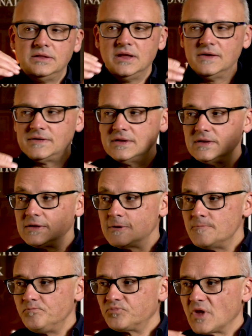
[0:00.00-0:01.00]
doesn't
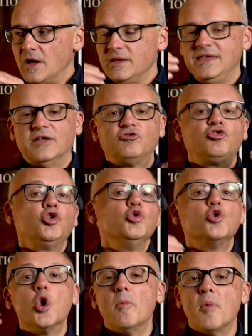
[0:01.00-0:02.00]
get
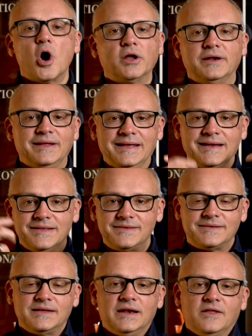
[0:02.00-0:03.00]
too gourmand in
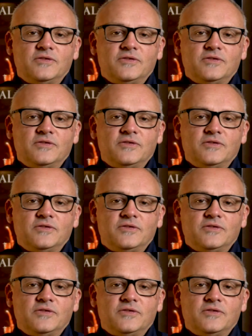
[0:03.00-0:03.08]
its